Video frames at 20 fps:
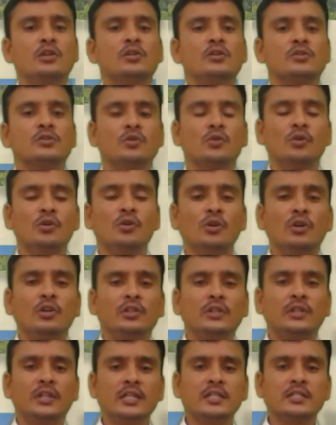So
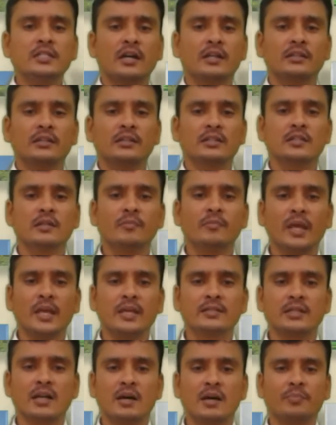these are the some
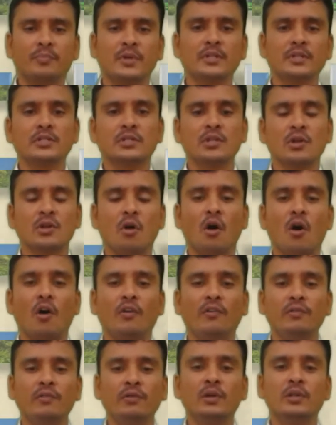examples
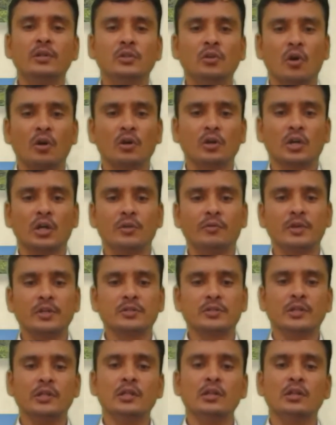of
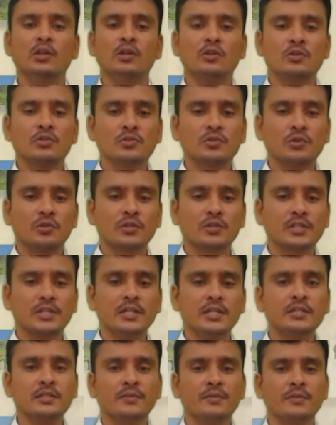non-conventional
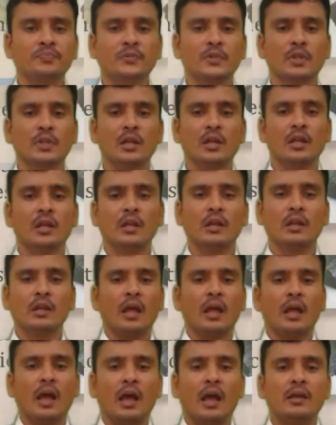sources.
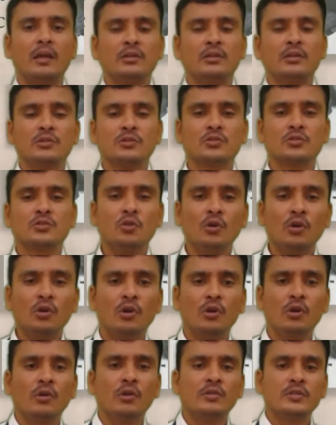
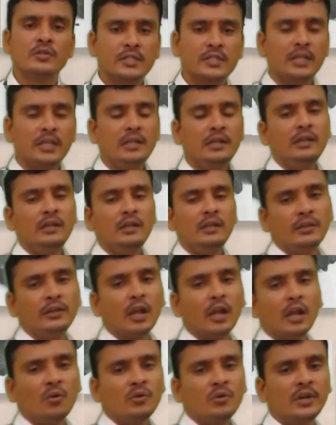So still
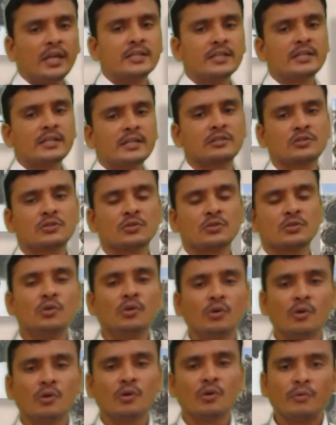nowadays
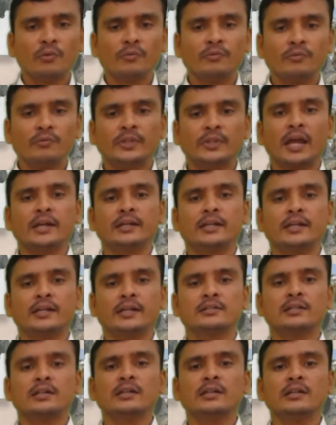also, that is
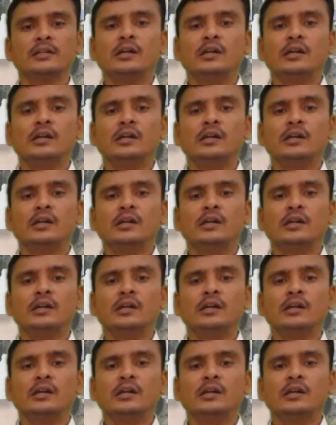the